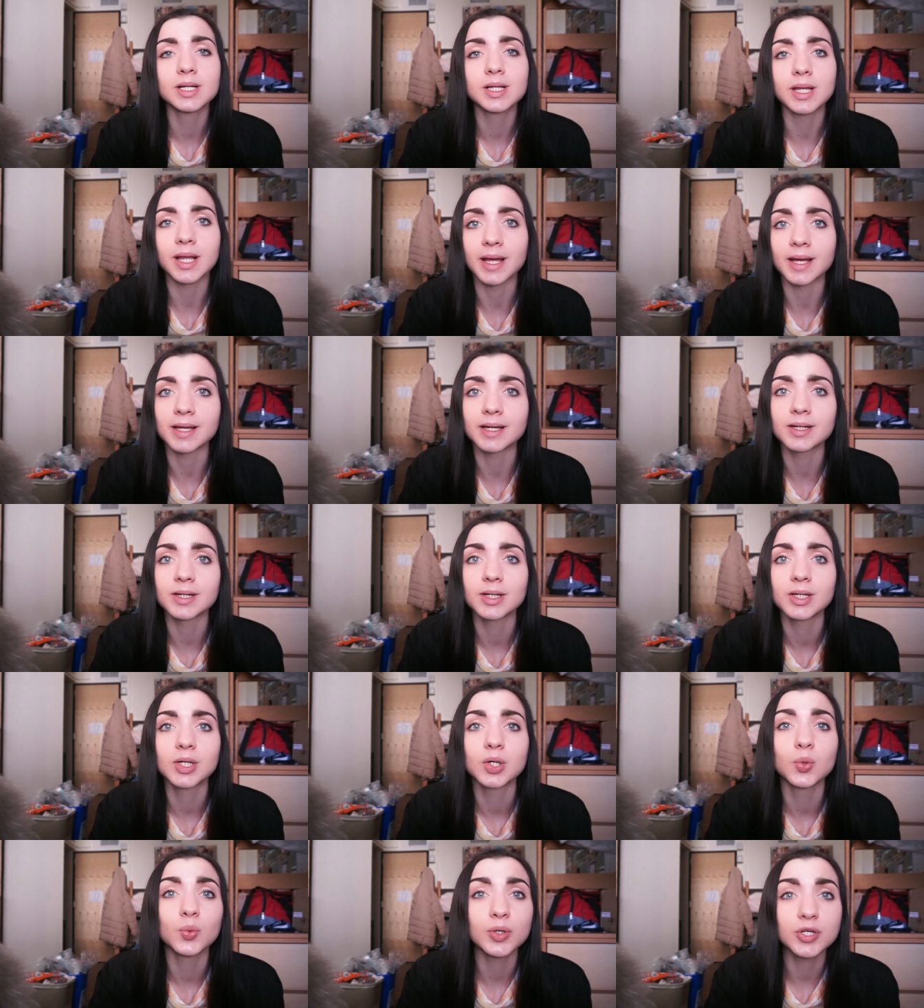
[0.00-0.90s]
Like,
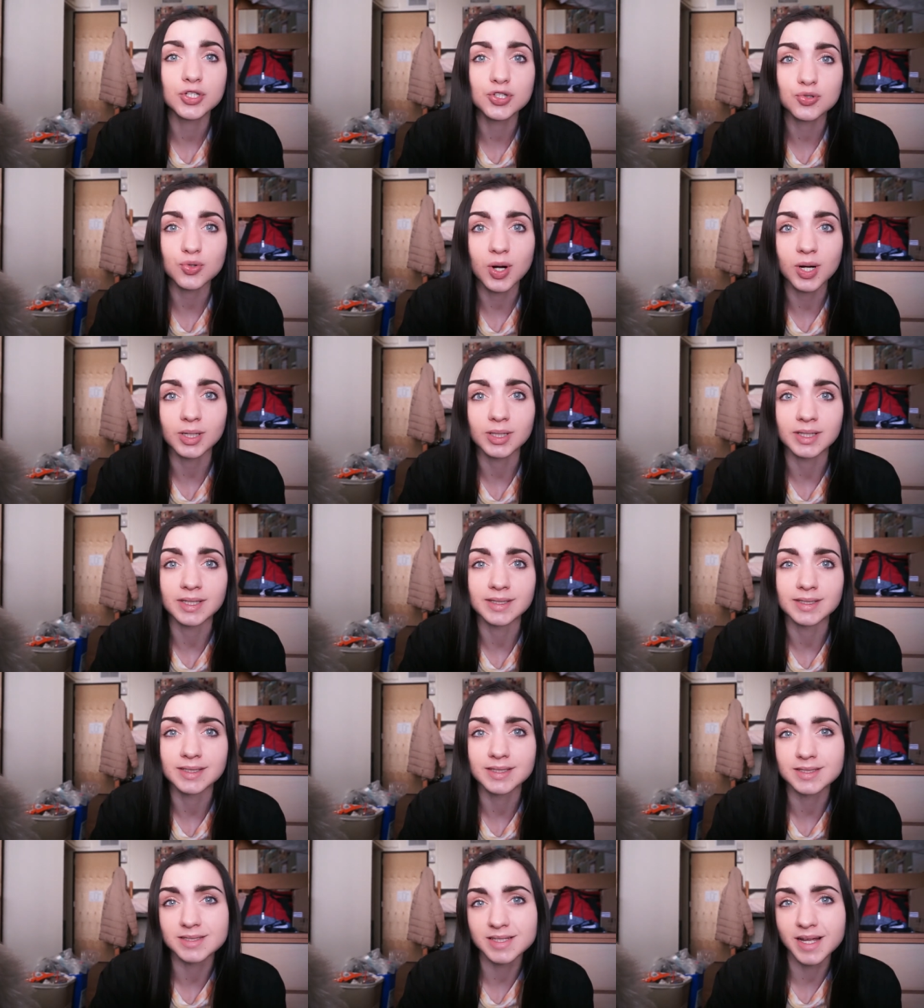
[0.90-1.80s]
we struggling
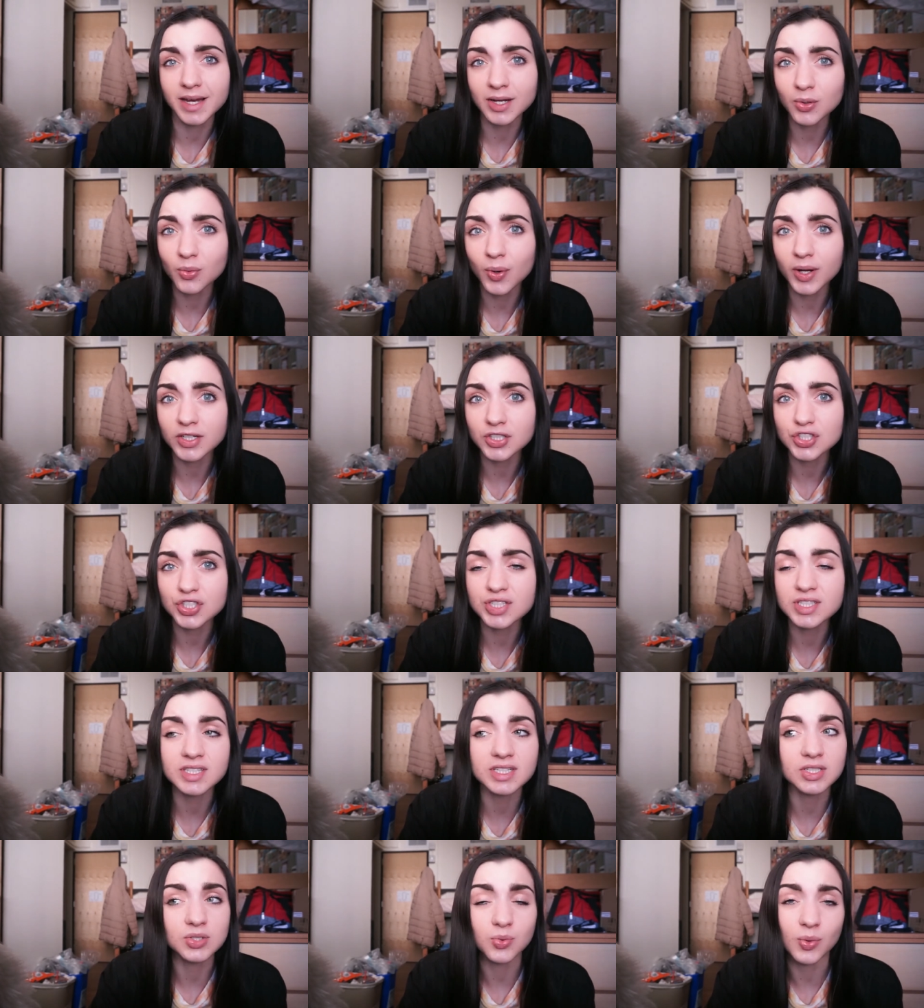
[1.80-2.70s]
because 10
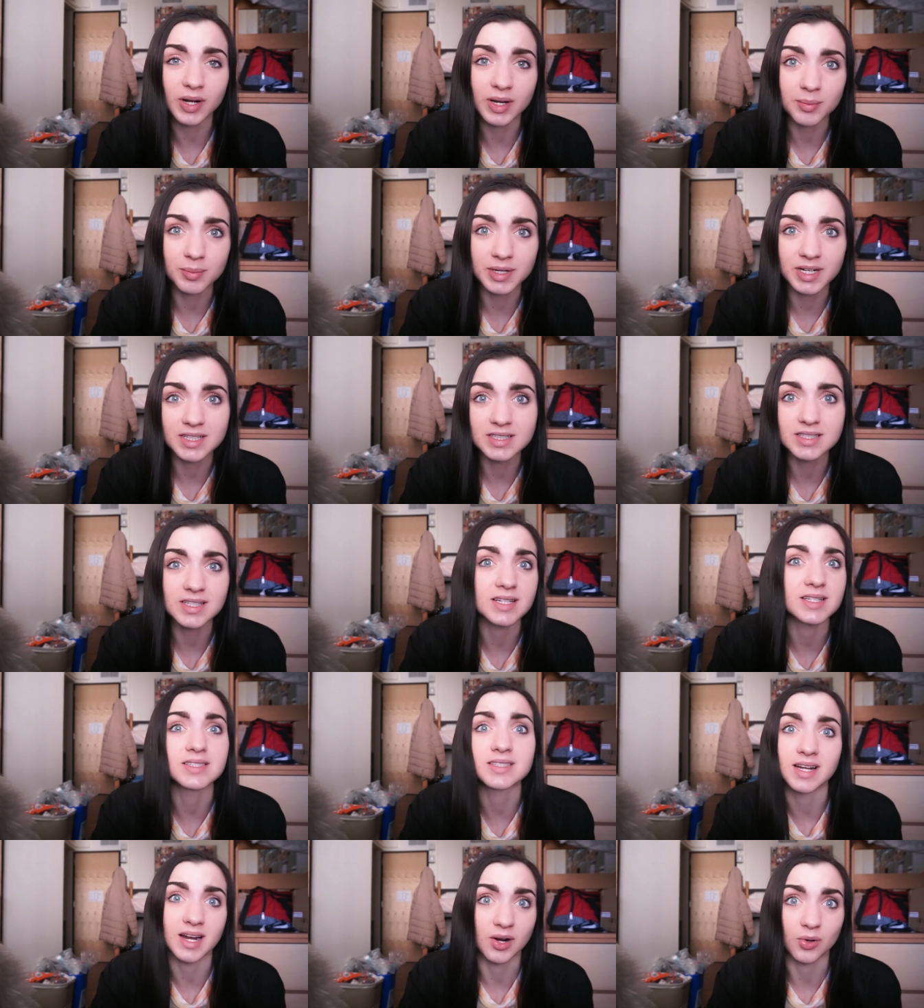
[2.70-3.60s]
questions in 20 minutes
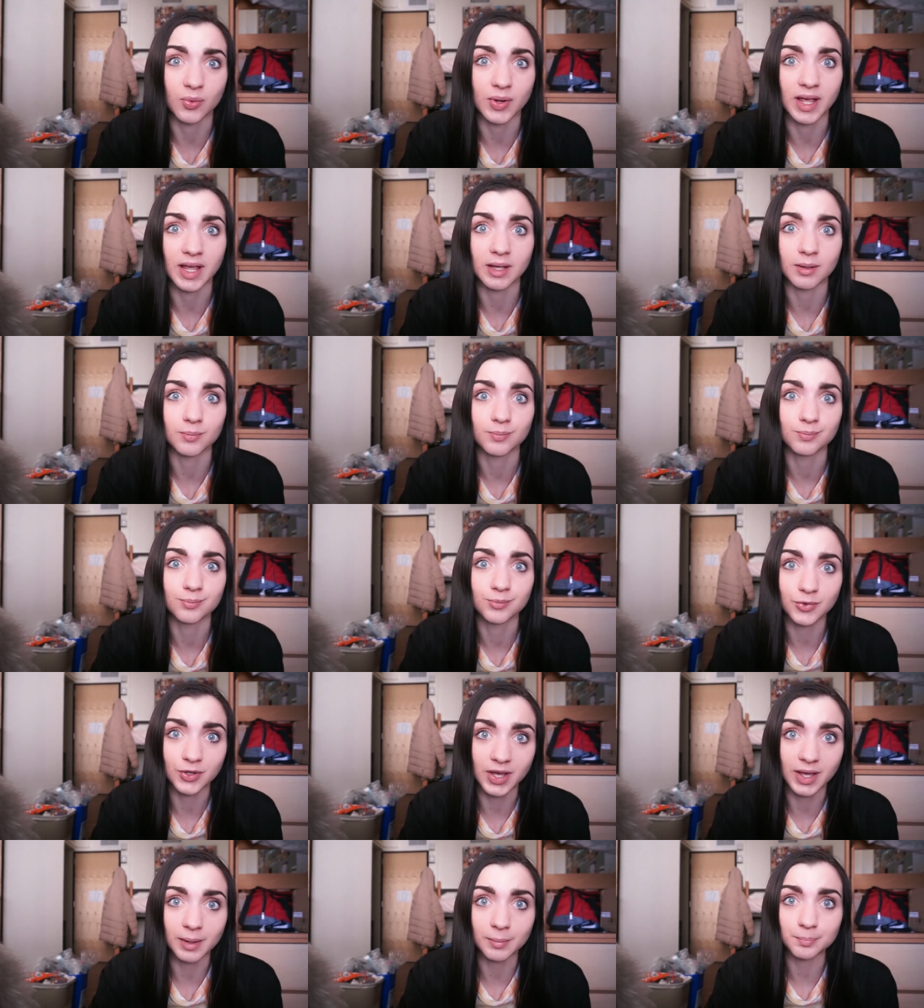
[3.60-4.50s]
is not okay,
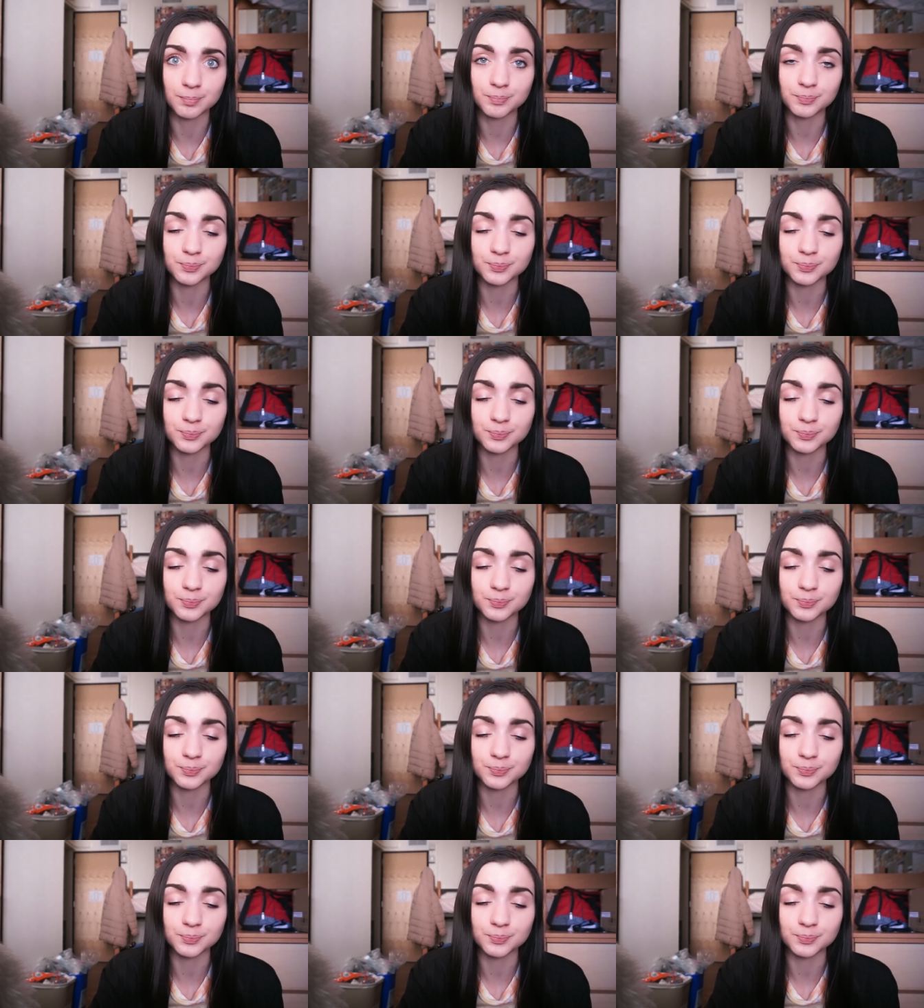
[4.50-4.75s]
okay?